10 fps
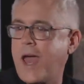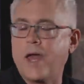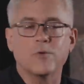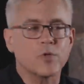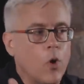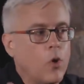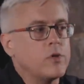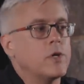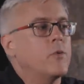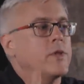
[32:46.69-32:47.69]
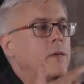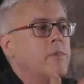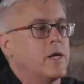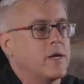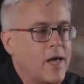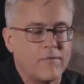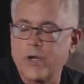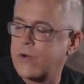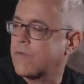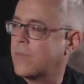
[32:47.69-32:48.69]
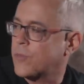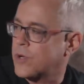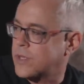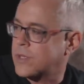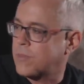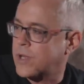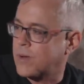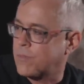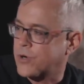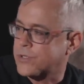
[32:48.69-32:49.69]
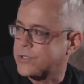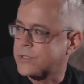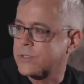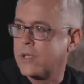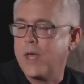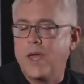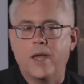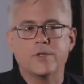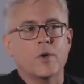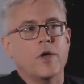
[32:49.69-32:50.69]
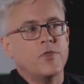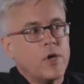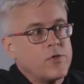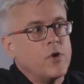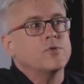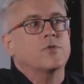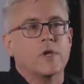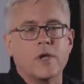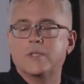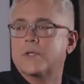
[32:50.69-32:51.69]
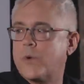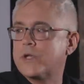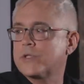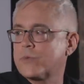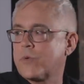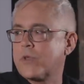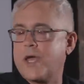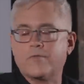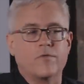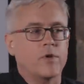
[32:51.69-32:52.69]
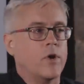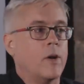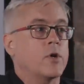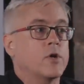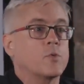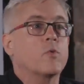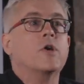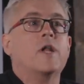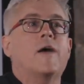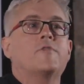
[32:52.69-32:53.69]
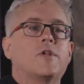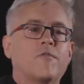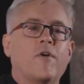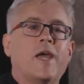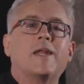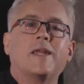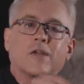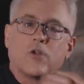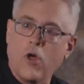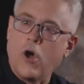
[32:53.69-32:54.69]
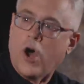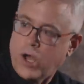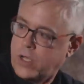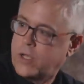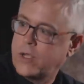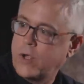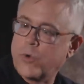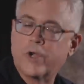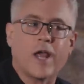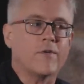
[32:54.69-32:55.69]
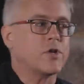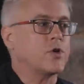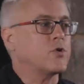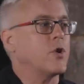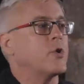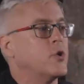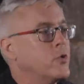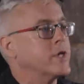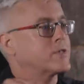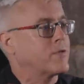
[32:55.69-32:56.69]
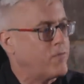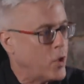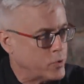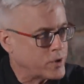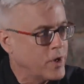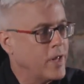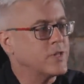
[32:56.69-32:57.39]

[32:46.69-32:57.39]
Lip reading: And it was only when they begin to have narrative memory that they become persons. And so I think those are the kinds of questions we really have to figure out, because we're going to have to define it in law. We're going to have to determine who gets to vote.